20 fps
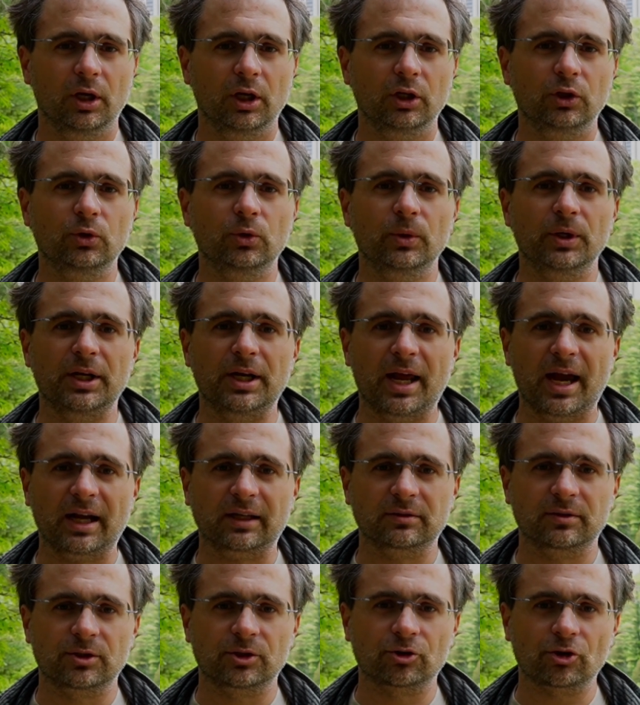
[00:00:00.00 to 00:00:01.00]
to
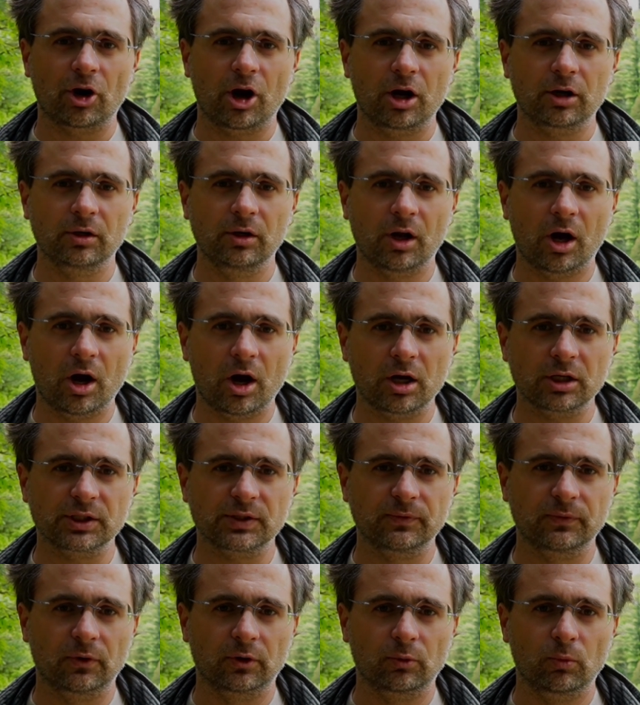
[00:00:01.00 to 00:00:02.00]
enact strong laws
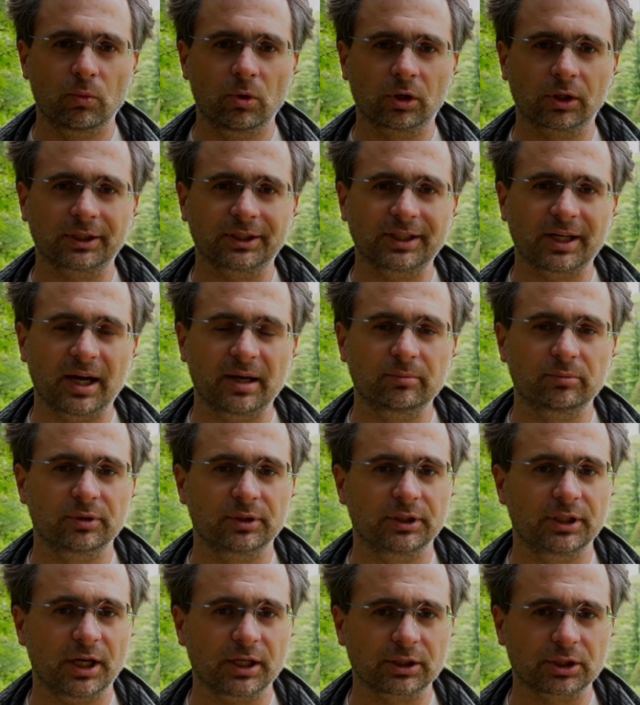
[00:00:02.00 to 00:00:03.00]
for work time
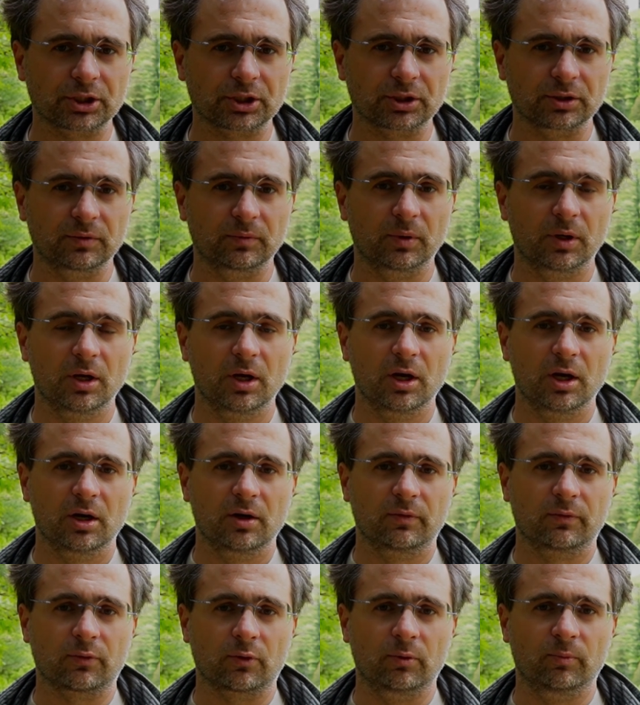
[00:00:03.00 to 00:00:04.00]
reduction
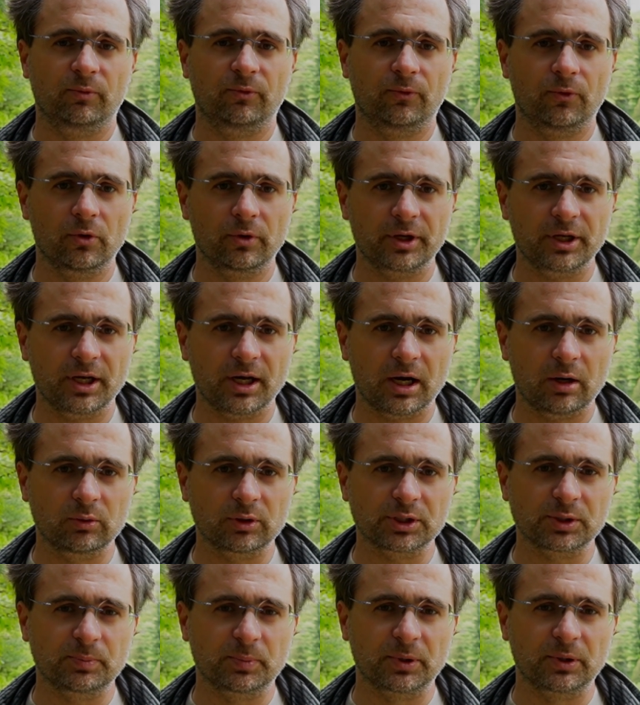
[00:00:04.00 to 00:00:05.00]
from 40
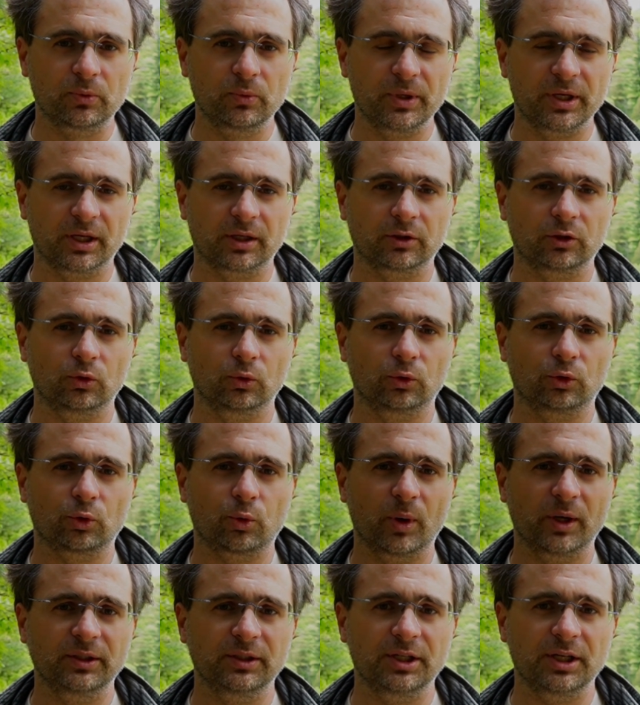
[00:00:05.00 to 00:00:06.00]
hours per week to
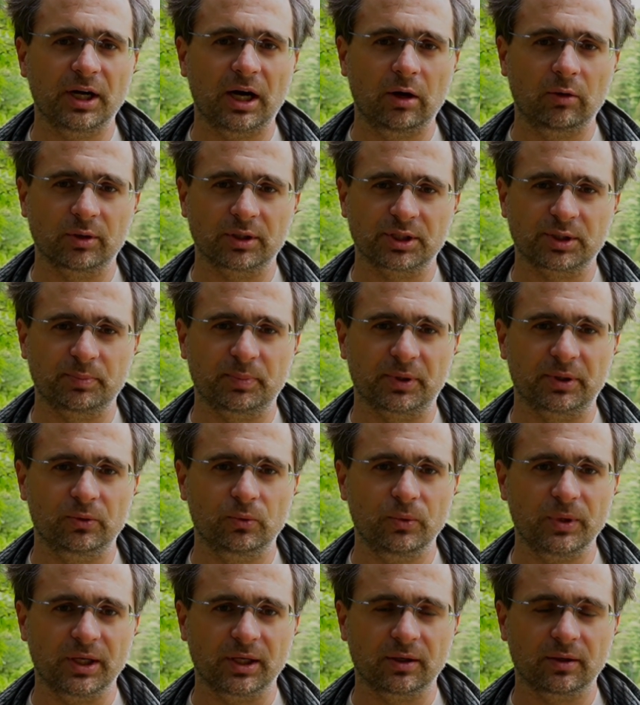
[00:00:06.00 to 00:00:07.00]
20 hours per
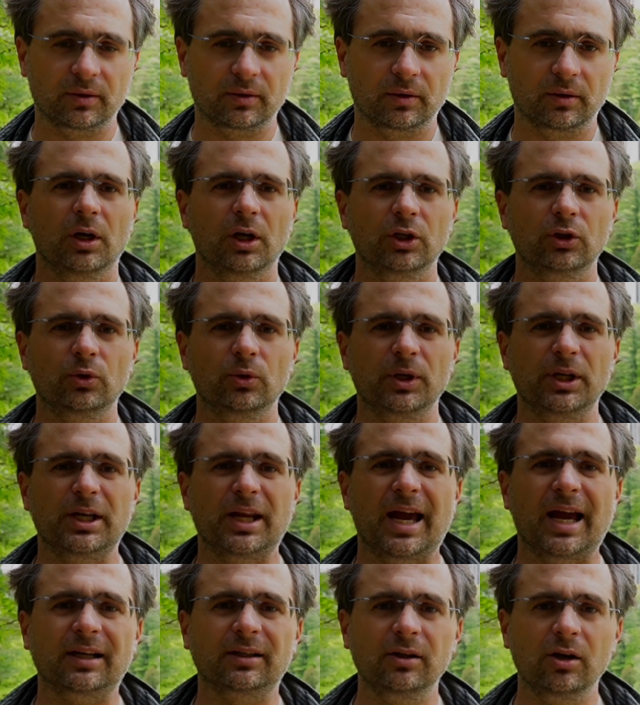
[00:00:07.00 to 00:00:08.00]
week, to
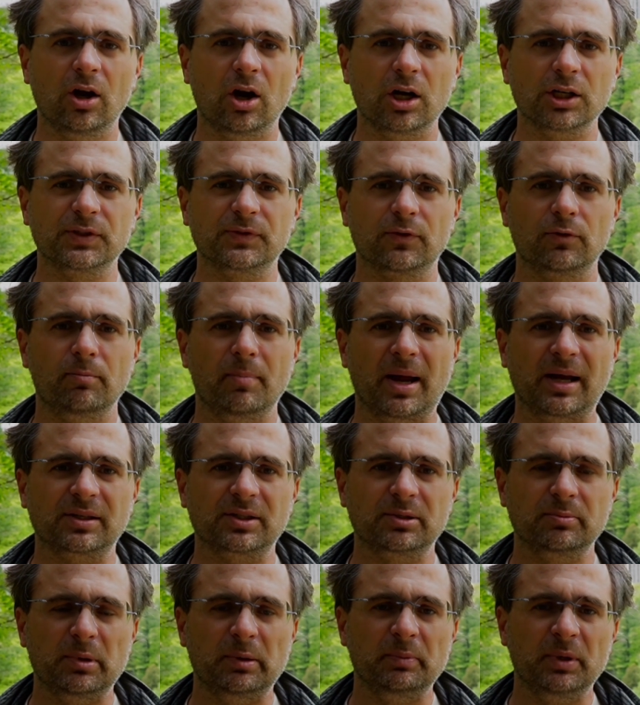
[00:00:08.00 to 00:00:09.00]
enact laws for
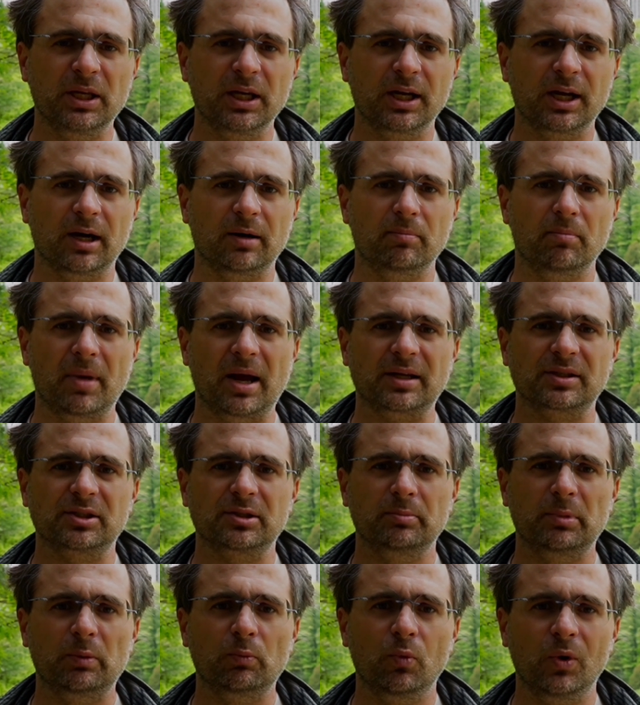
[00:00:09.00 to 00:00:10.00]
maximum income,
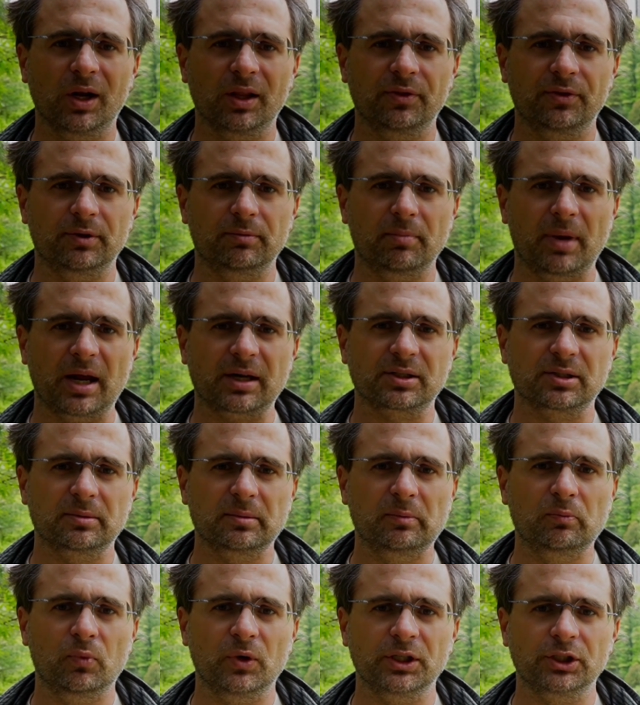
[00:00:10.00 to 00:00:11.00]
maximum wealth, and
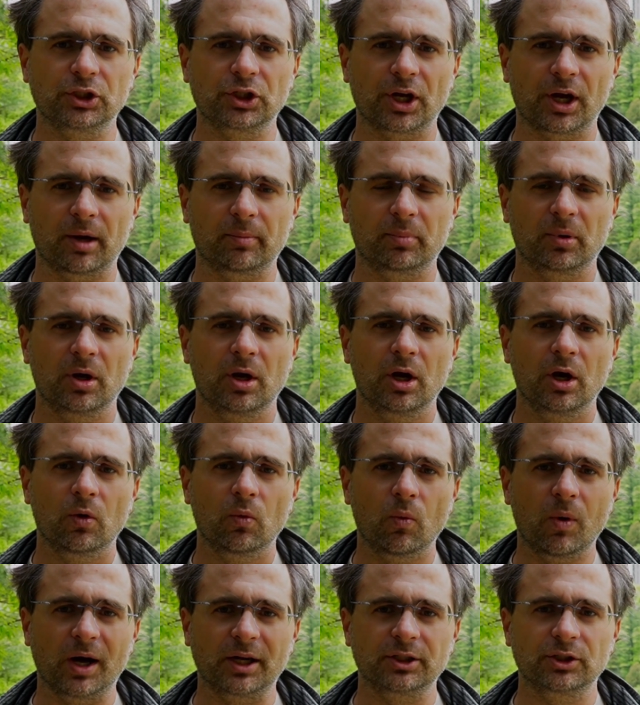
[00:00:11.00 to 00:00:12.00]
maximum wage gap,
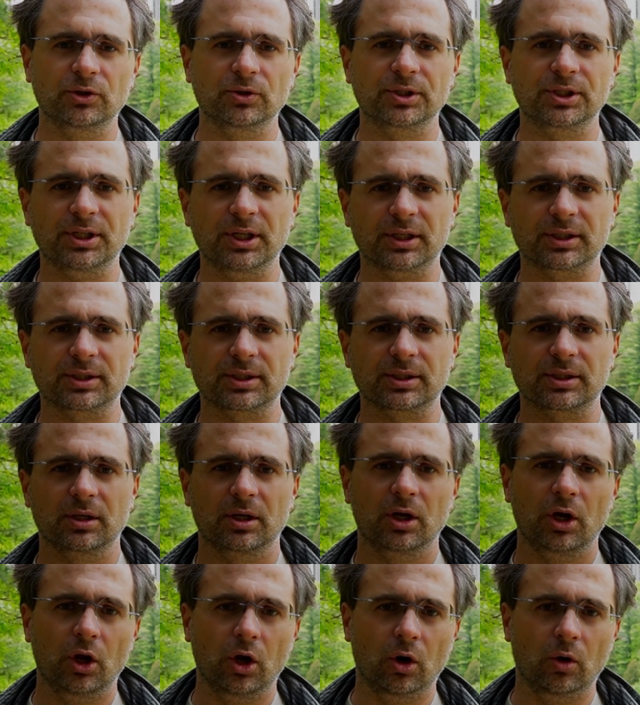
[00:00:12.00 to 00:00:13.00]
1 to 6,
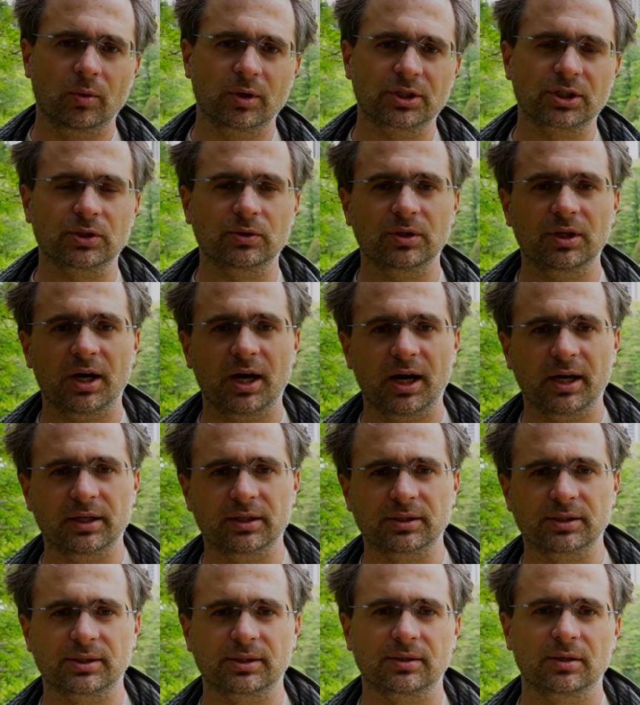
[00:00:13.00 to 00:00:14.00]
lowest to the
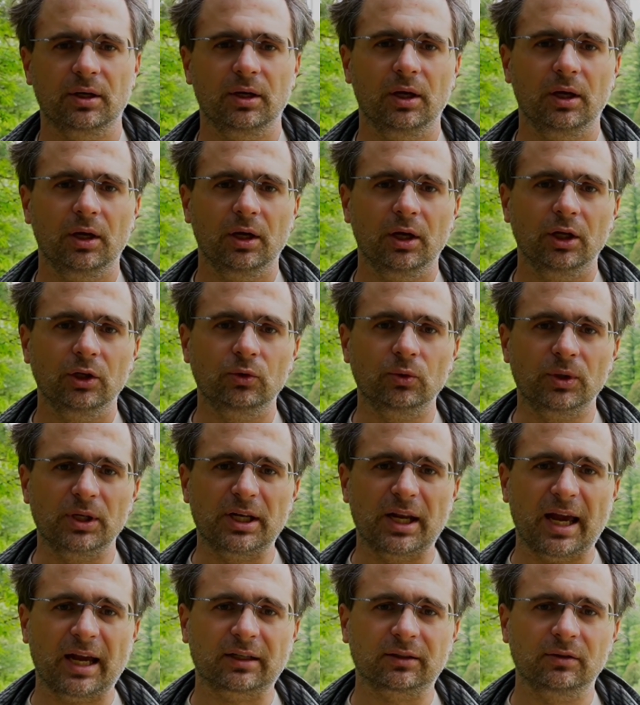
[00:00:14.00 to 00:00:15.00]
highest, to
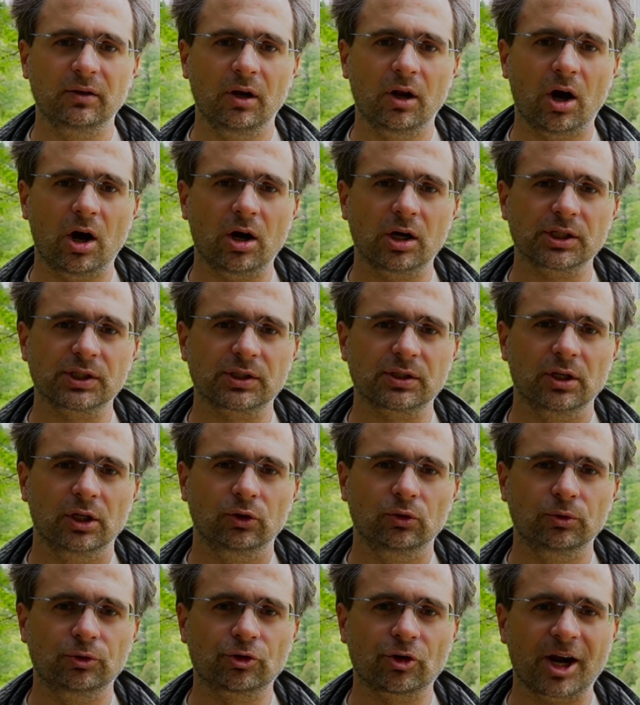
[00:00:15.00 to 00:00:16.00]
enact laws
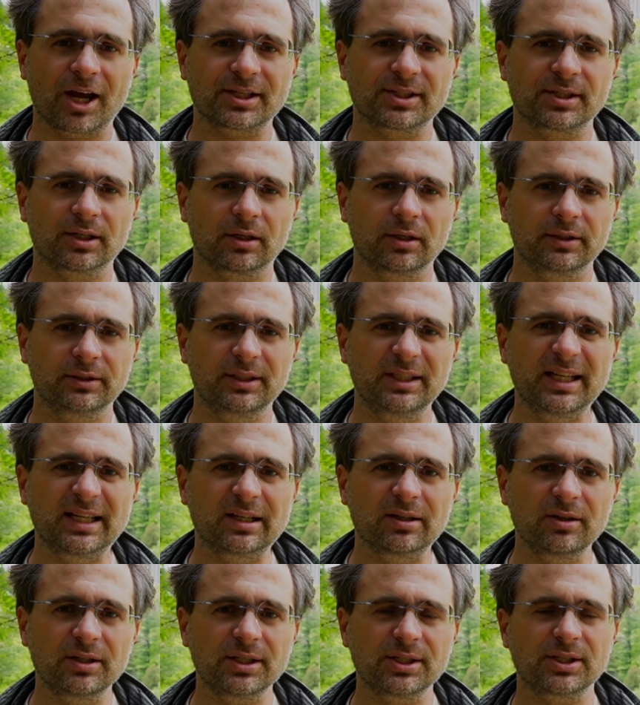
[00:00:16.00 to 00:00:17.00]
to drastically
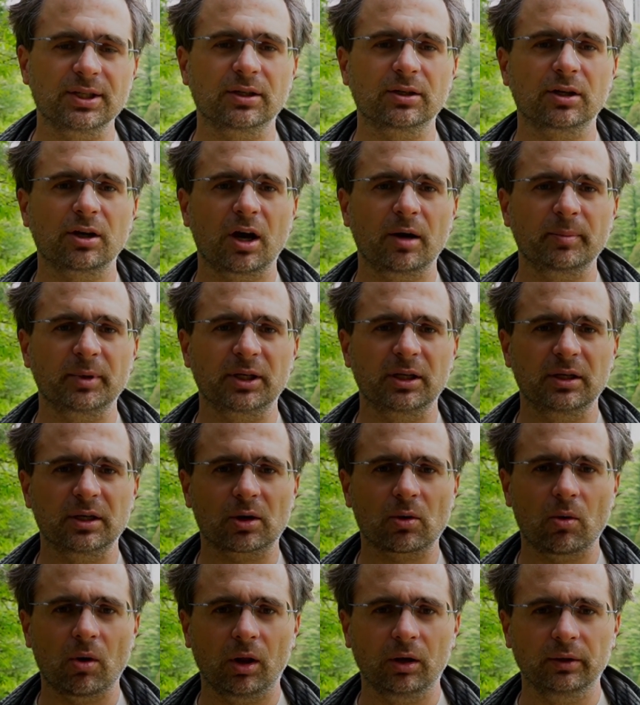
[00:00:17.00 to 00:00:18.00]
decrease economic
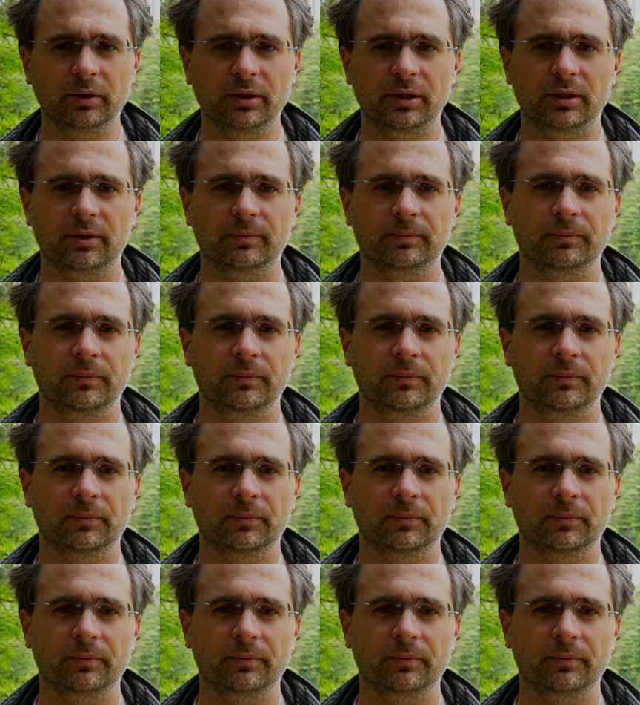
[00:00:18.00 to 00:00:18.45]
inequality,